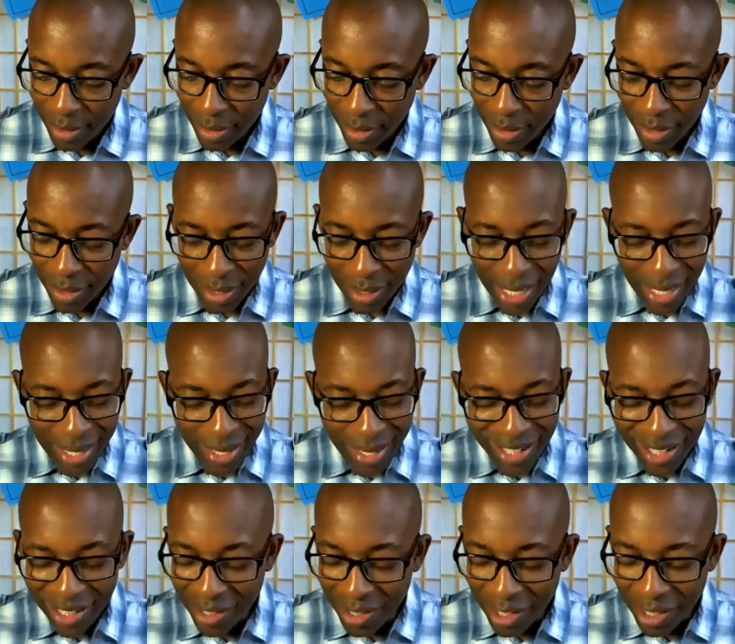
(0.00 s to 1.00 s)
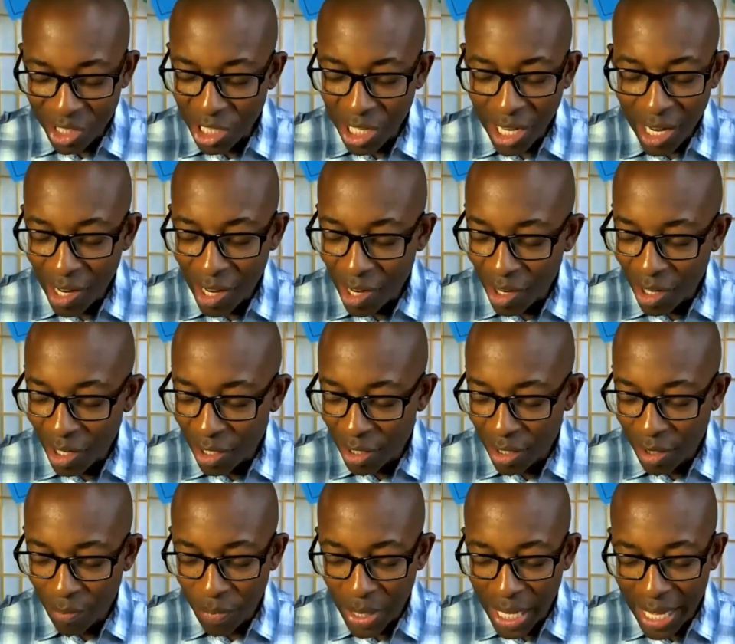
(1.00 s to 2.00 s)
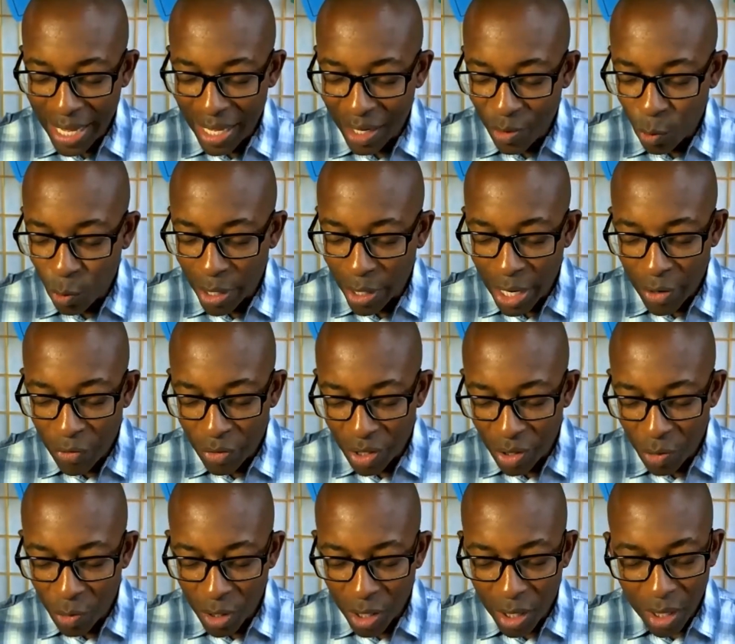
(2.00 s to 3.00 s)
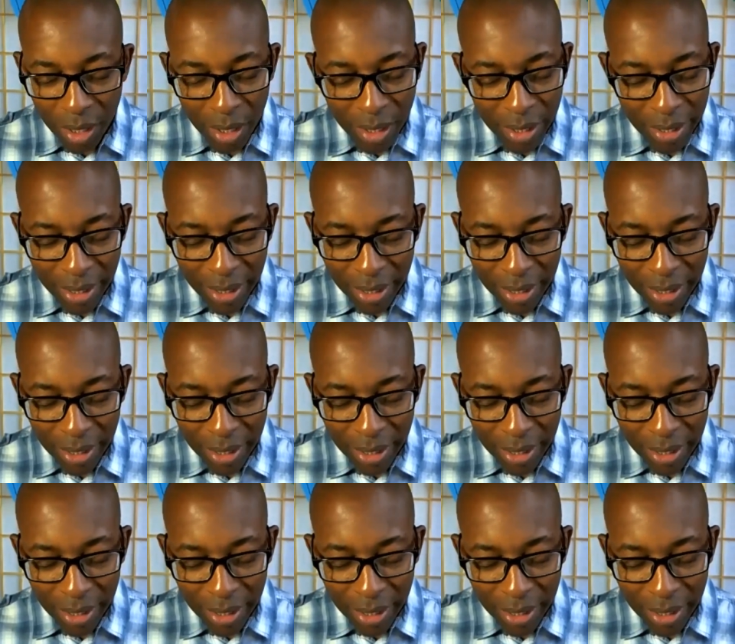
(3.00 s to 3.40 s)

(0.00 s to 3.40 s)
sinking into the chair, the bed, wherever you are.